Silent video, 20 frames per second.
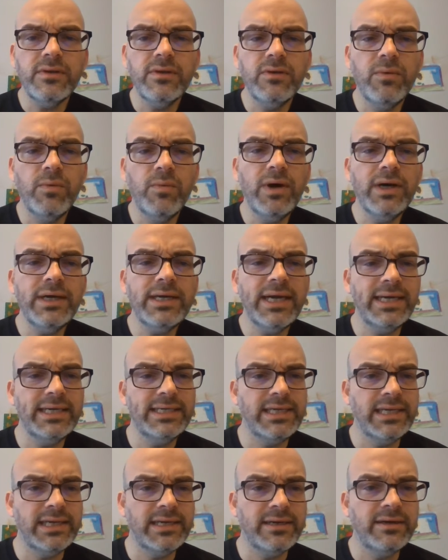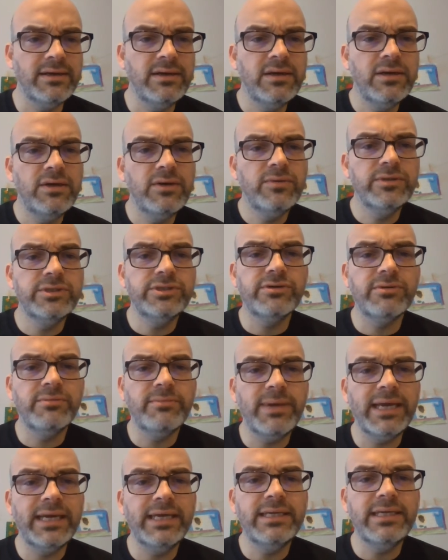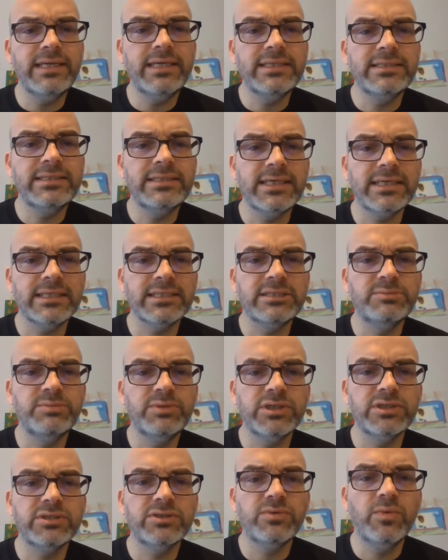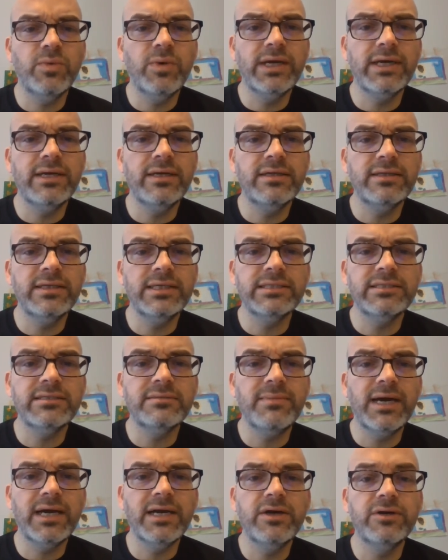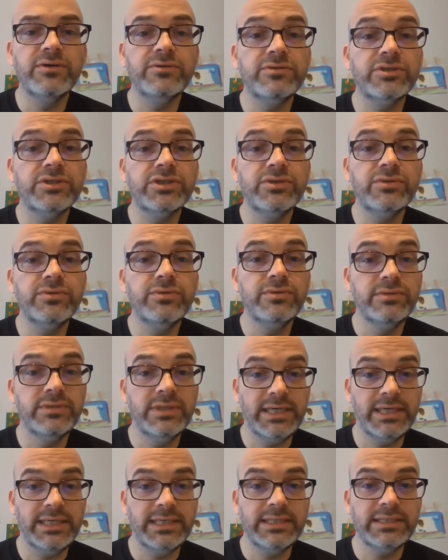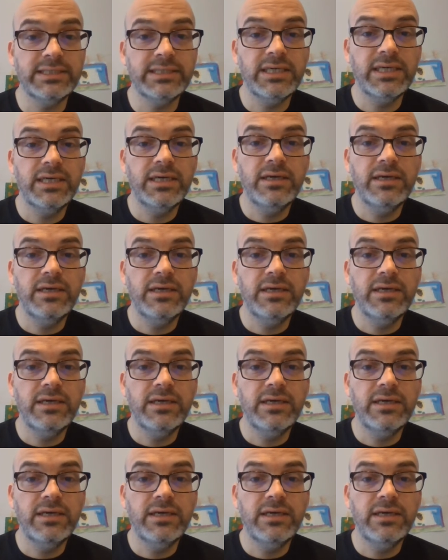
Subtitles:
One idea, which remained in textbooks well into my own school days,